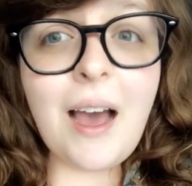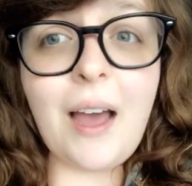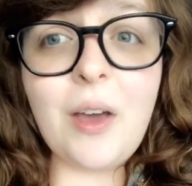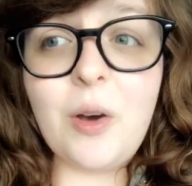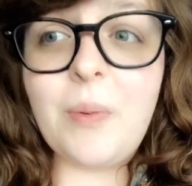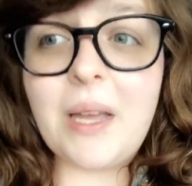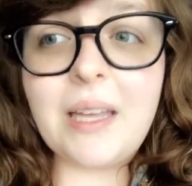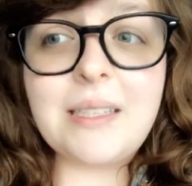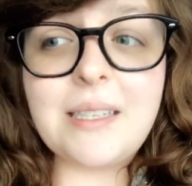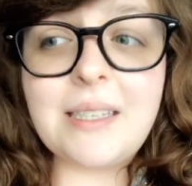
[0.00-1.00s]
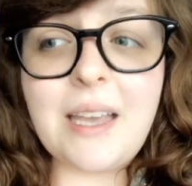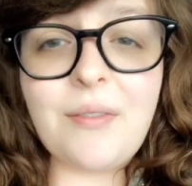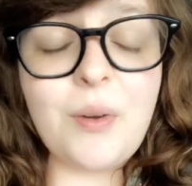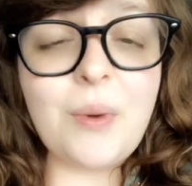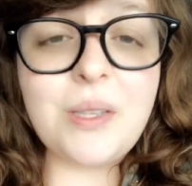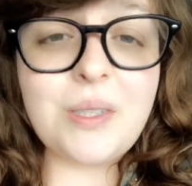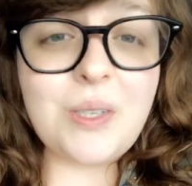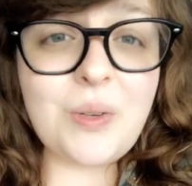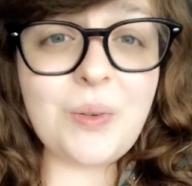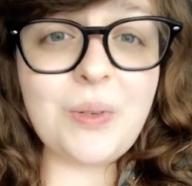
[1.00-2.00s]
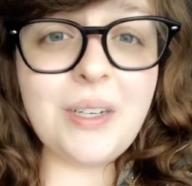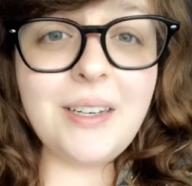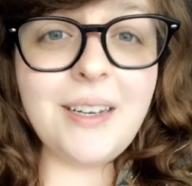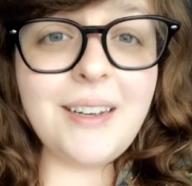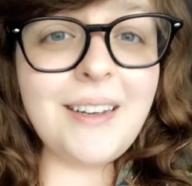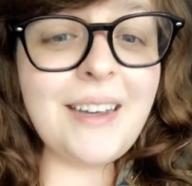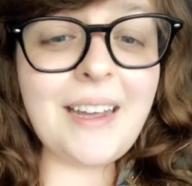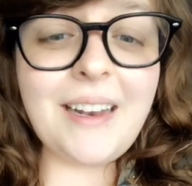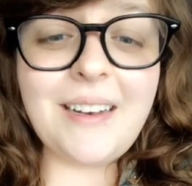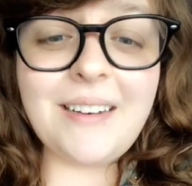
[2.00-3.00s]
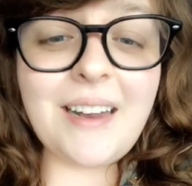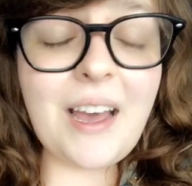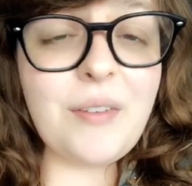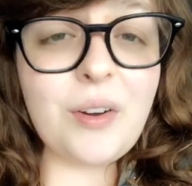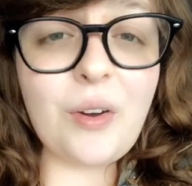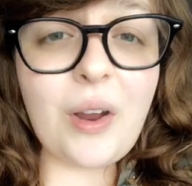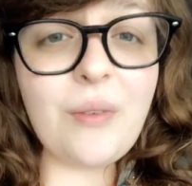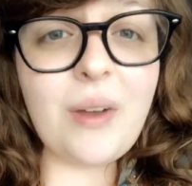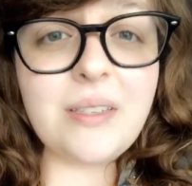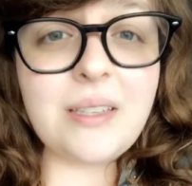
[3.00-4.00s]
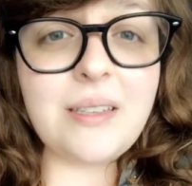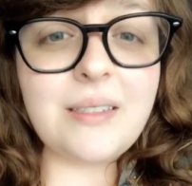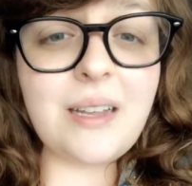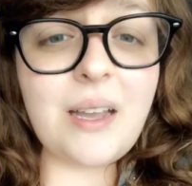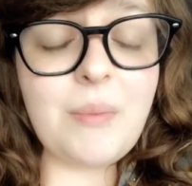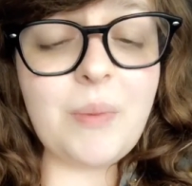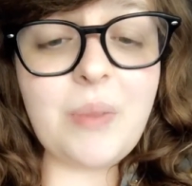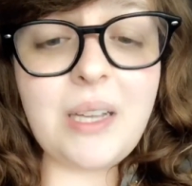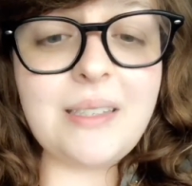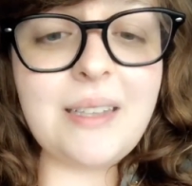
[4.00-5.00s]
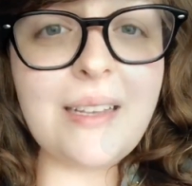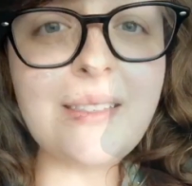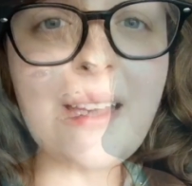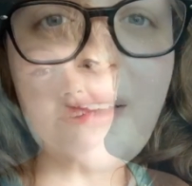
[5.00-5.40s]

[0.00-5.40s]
I hope I get to see everyone soon and have a great rest of this time and please stay safe.